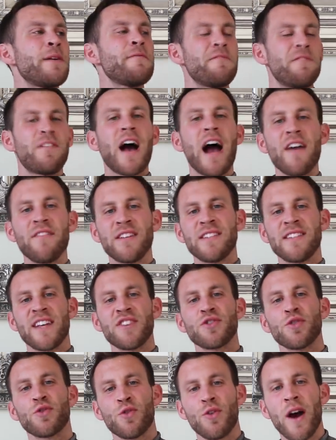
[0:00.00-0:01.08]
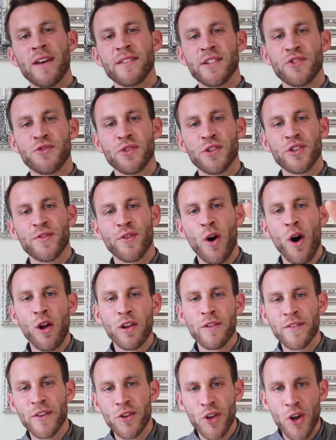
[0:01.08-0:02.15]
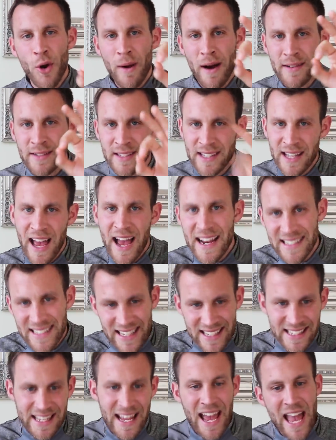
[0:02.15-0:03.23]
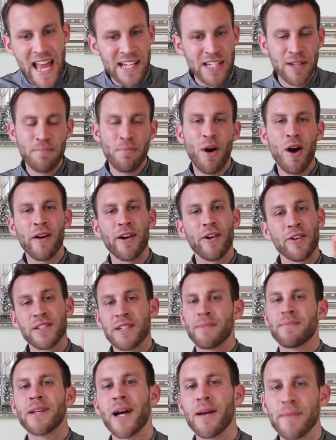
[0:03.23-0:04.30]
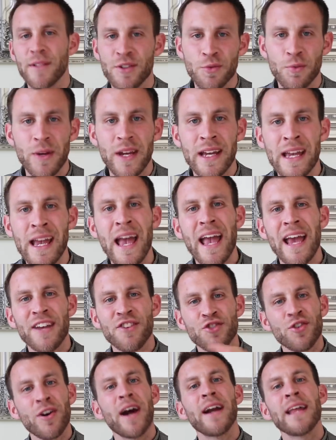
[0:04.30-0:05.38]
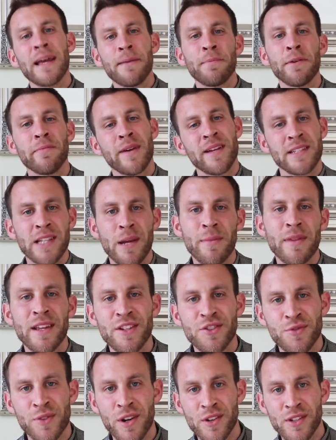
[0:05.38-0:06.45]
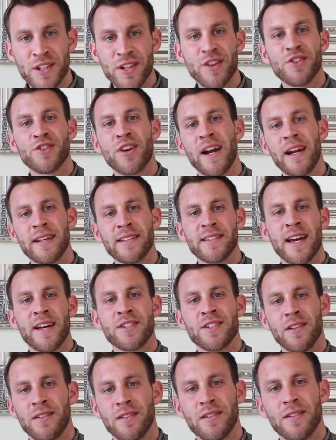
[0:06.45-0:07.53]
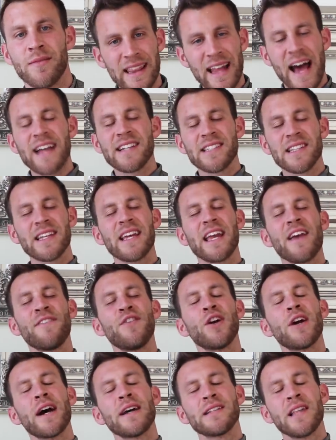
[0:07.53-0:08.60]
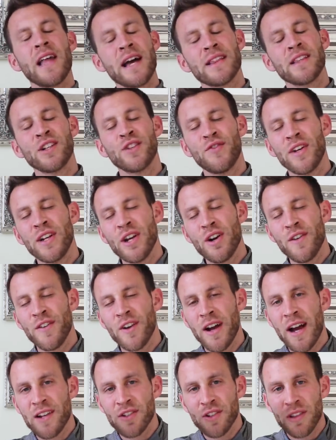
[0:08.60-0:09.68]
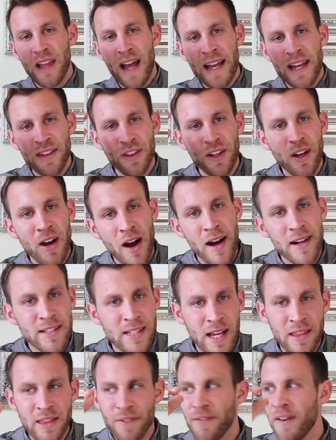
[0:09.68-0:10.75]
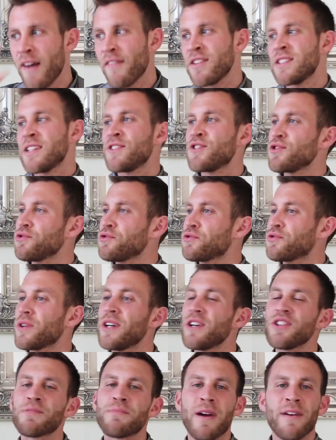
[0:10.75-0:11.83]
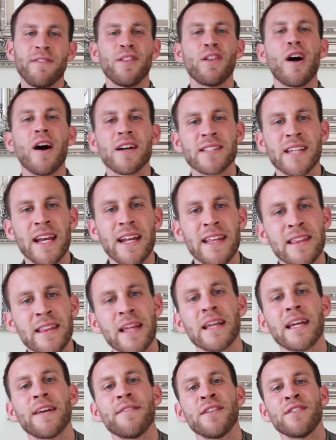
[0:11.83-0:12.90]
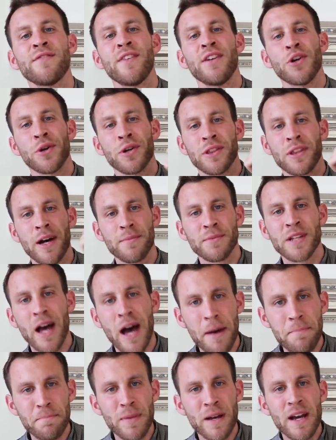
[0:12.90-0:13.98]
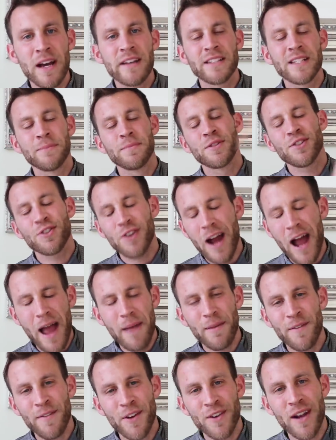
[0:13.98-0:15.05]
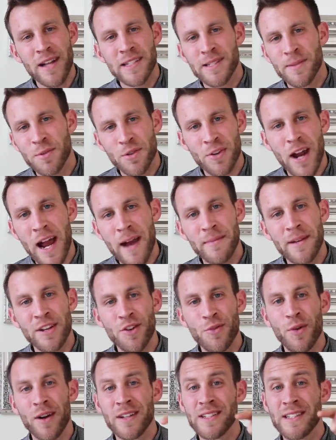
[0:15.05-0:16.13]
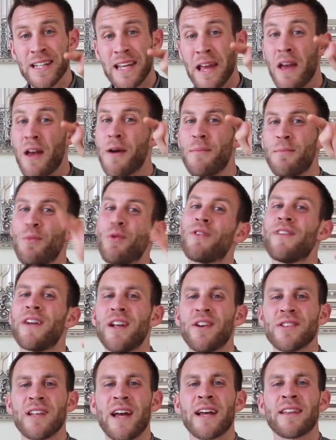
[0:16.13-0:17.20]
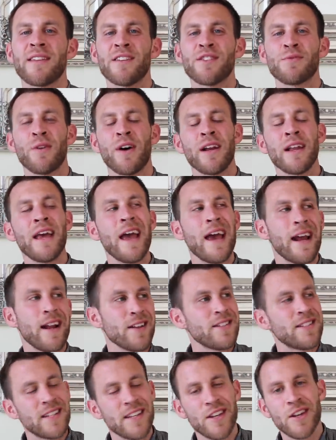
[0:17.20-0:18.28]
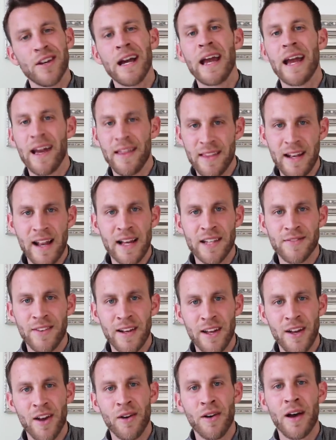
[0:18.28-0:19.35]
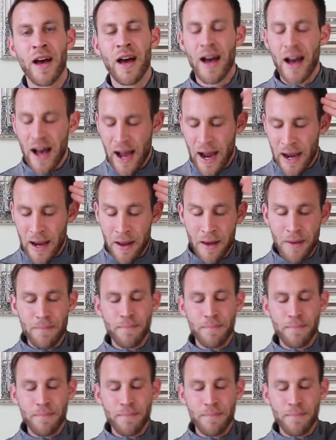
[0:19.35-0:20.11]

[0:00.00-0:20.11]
been five essential crossing drills for all of you. Go outside today, tomorrow, or sometime this week and try to implement some of these drills in your training sessions. Lastly, if you guys like this video, if you guys are liking the content, the five essential drills, my vlogs, anything, give this video a thumbs up. Subscribe if you're not subscribed and you want to see more videos like this one. And I'll see you in the next video. All right,